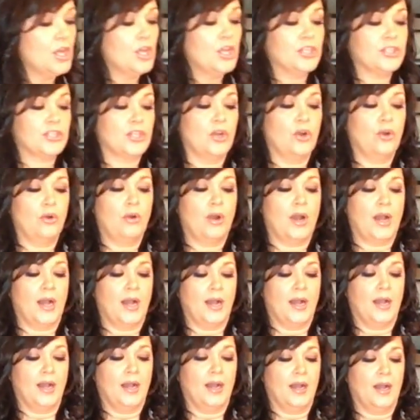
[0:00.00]
So
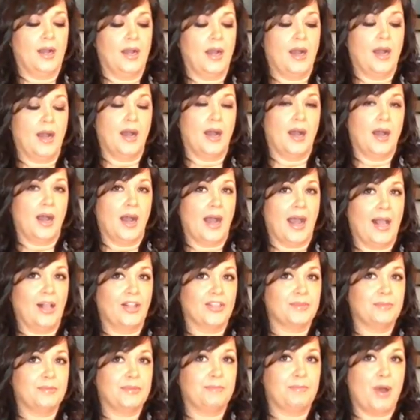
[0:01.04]
I'll
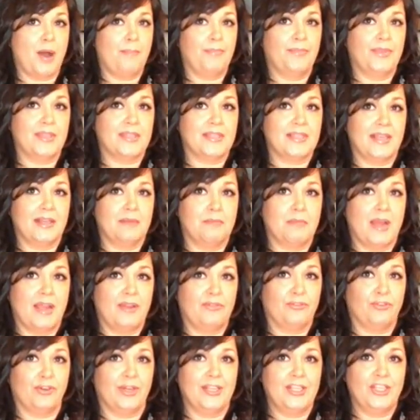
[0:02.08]
pop this in my
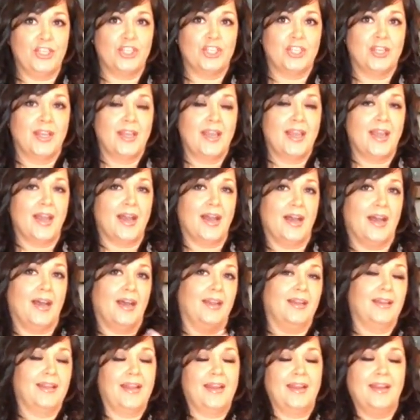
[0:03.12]
fridge,
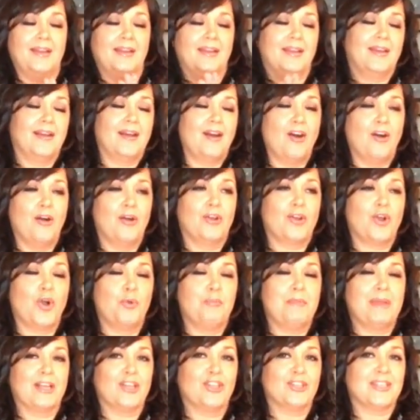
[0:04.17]
let it all
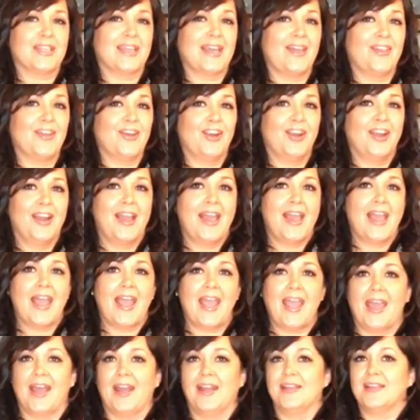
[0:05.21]
commingle together,
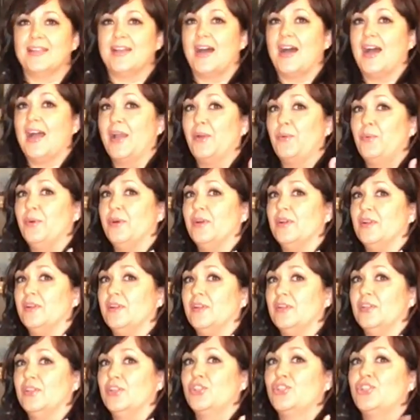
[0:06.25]
and I
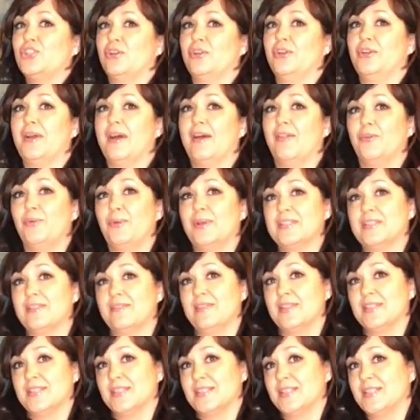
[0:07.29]
will show you how the rest
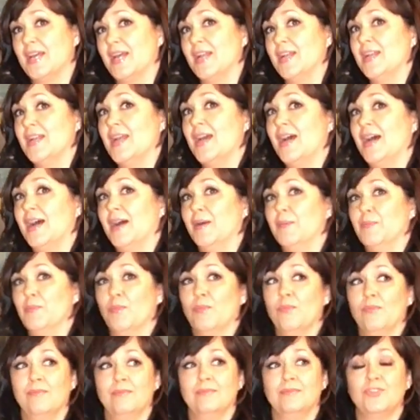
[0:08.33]
of this is done
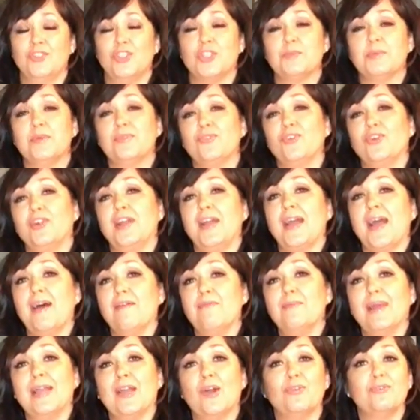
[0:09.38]
just before I
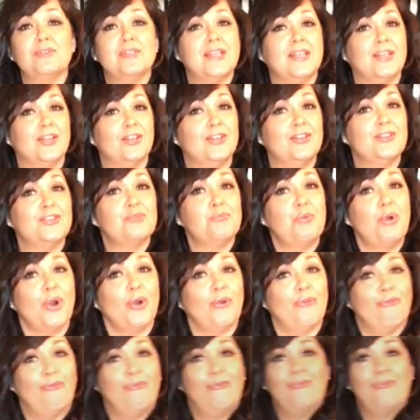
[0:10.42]
have my own dinner tomorrow.